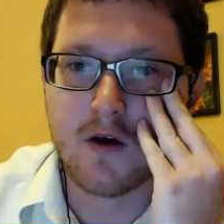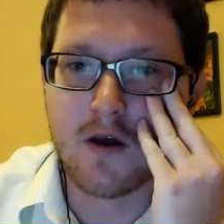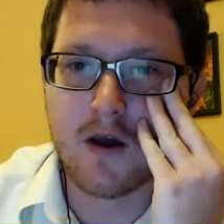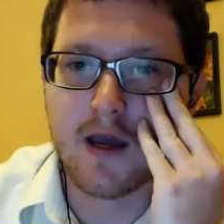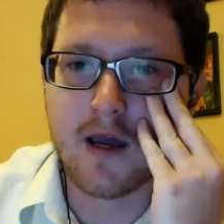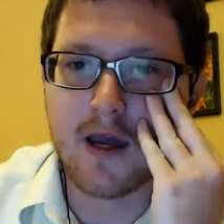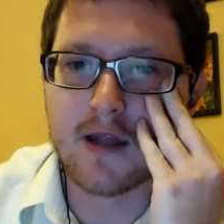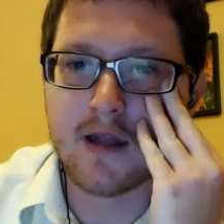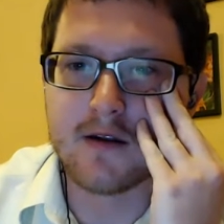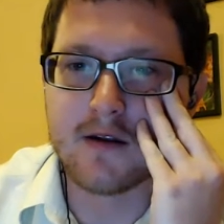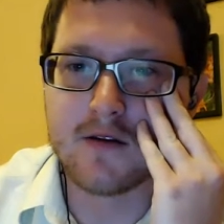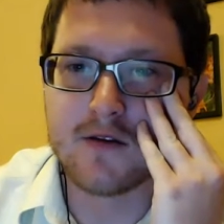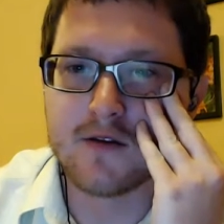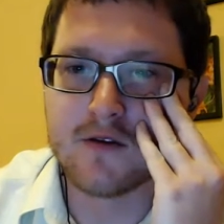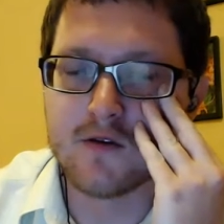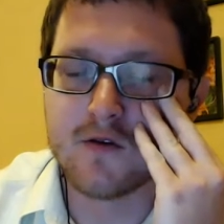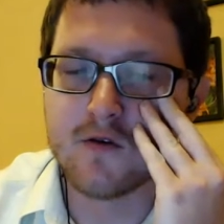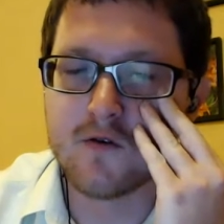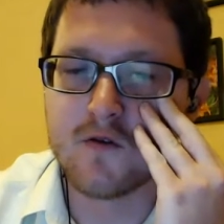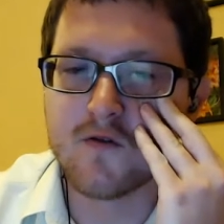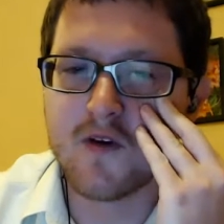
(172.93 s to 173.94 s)
and
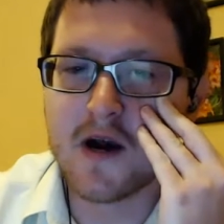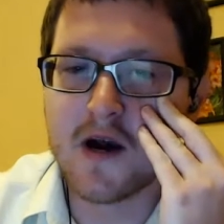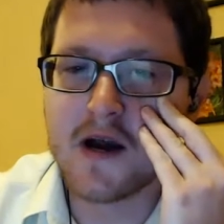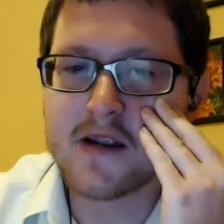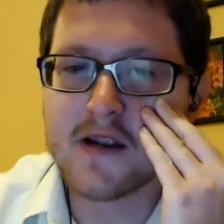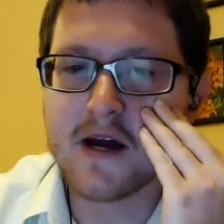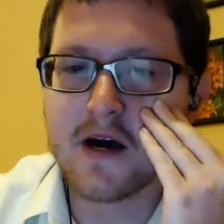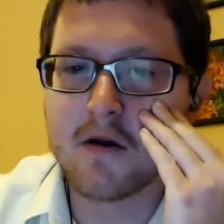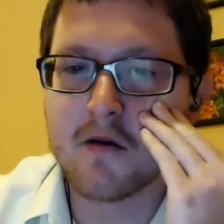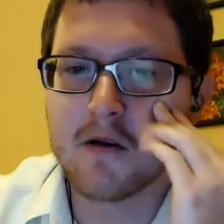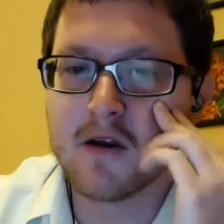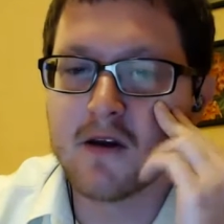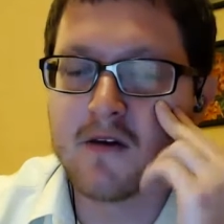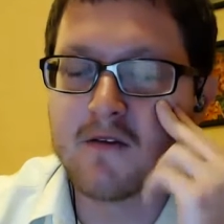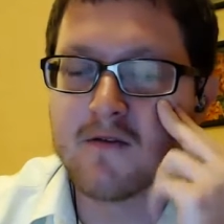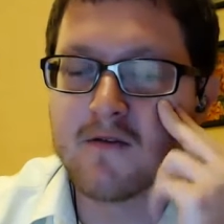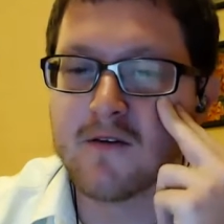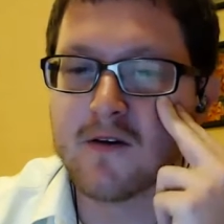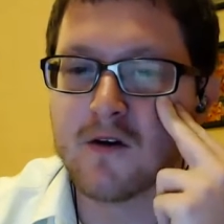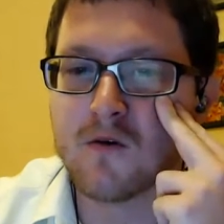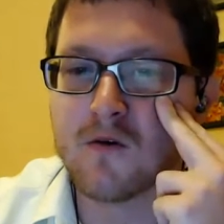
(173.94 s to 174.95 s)
to find out
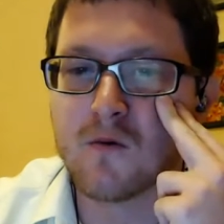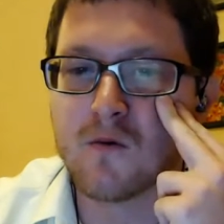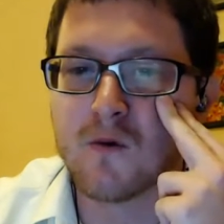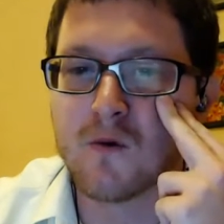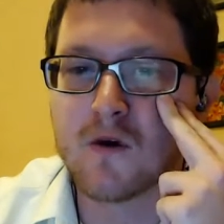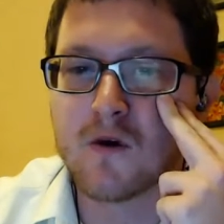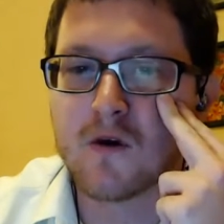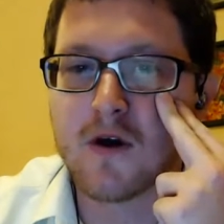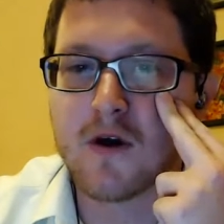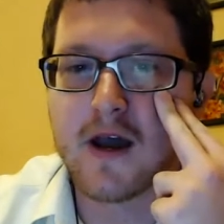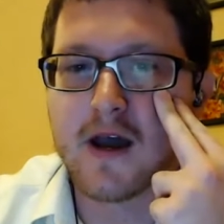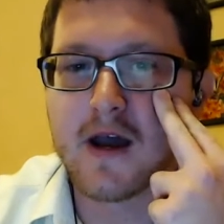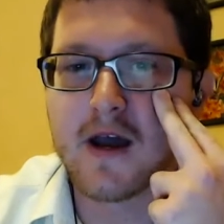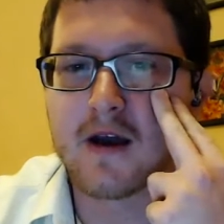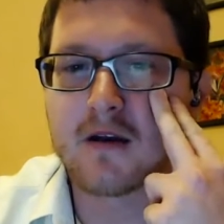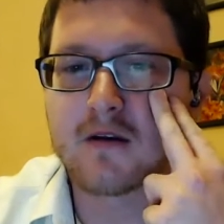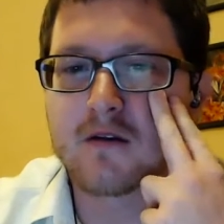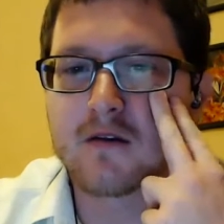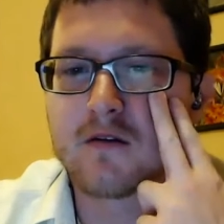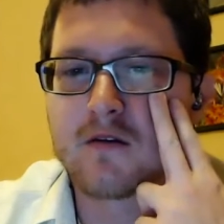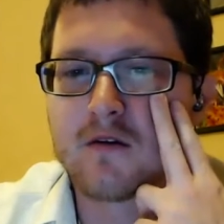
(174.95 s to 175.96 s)
if you were
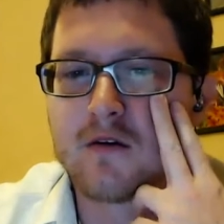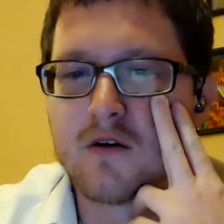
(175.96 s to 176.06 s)
hacked